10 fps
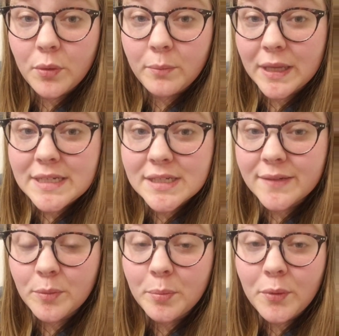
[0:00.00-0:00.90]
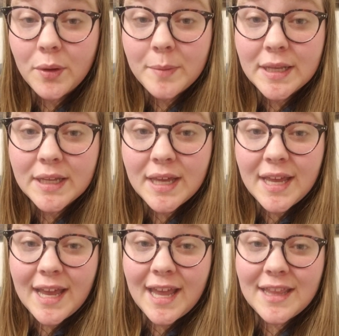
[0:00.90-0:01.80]
places of employment,
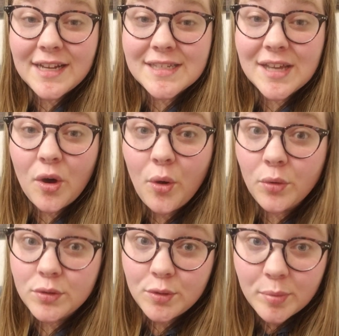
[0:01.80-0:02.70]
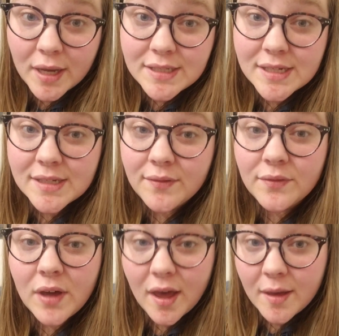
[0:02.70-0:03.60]
and then it's a whole new process
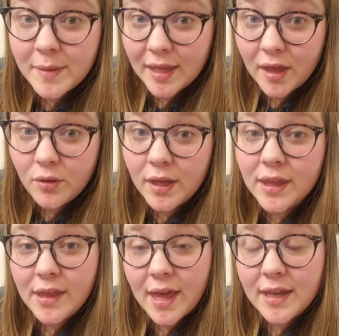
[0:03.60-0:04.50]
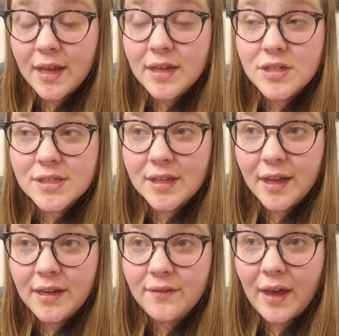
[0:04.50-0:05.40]
of coming out again, and just
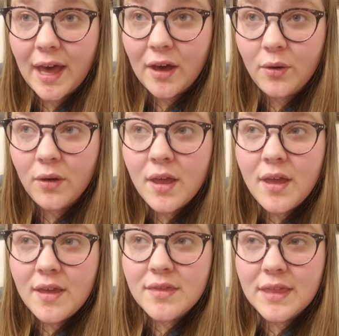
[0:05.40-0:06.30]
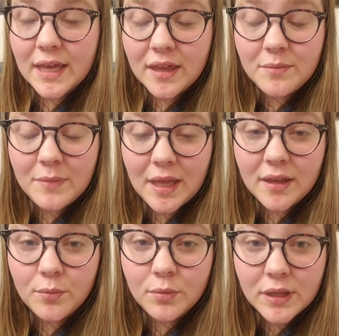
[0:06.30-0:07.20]
kind of how that can
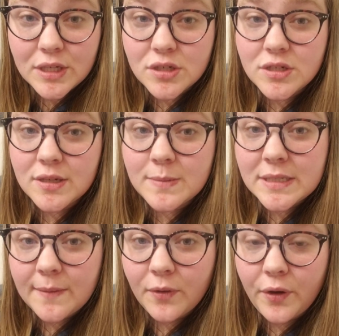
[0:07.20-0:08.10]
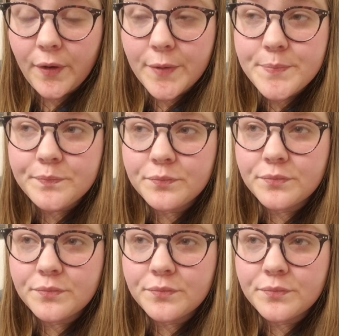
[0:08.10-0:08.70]
make relationships difficult.